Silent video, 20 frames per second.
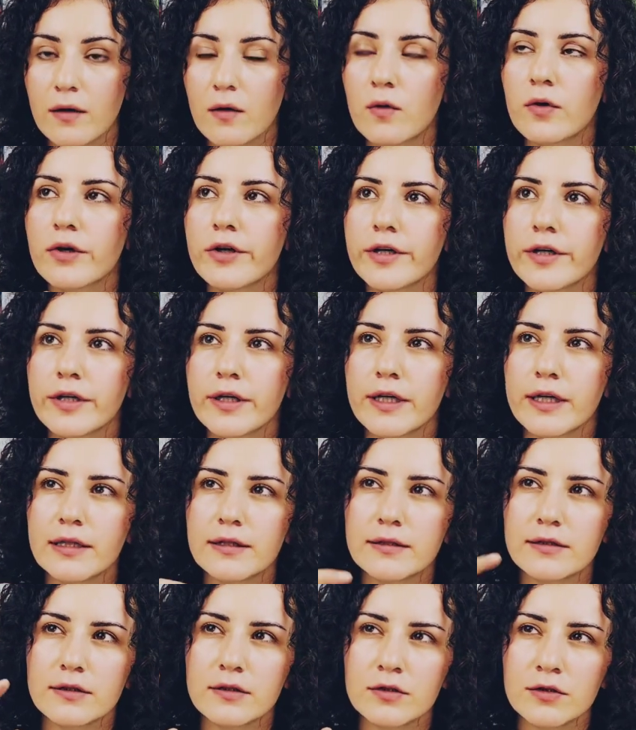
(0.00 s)
or
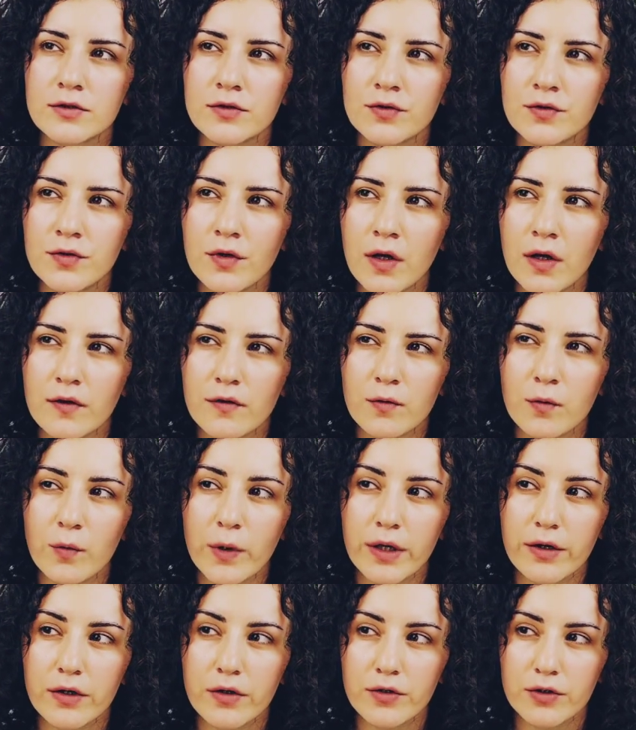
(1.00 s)
is not
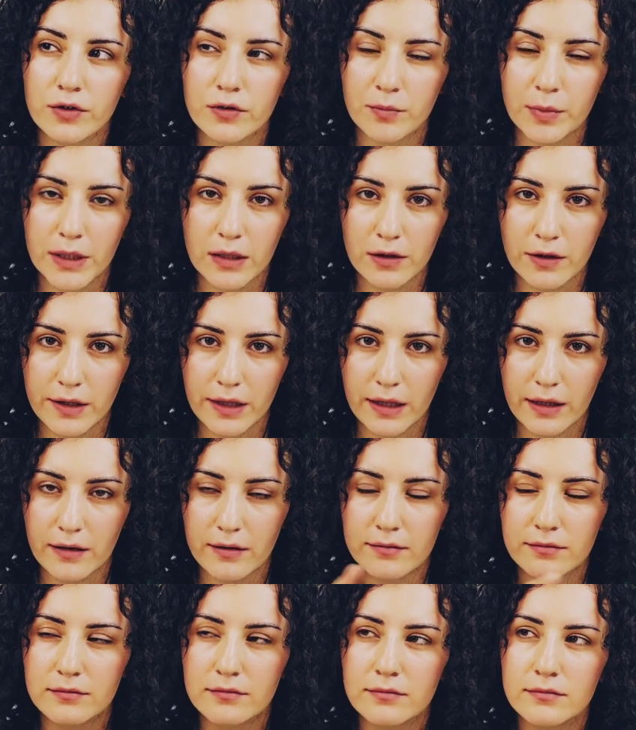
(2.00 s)
where you should be looking